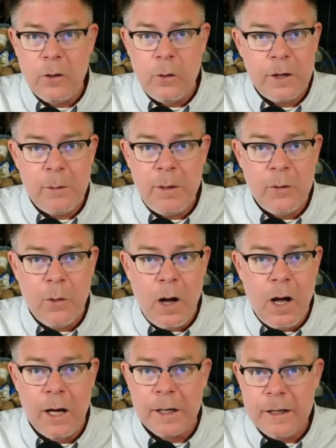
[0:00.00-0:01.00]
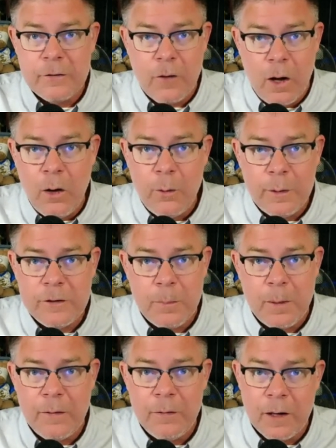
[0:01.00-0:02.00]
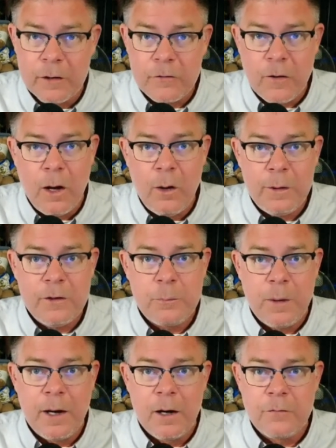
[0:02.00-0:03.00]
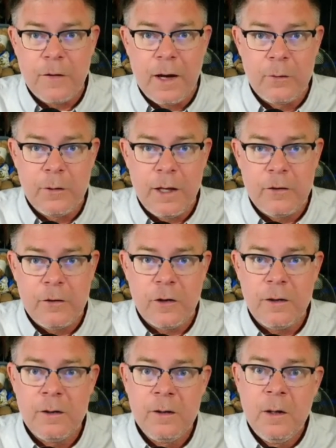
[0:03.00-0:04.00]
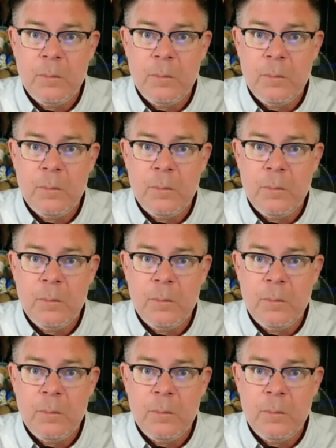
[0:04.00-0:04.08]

Don't get me wrong. It's always been there. It's always been our foundation.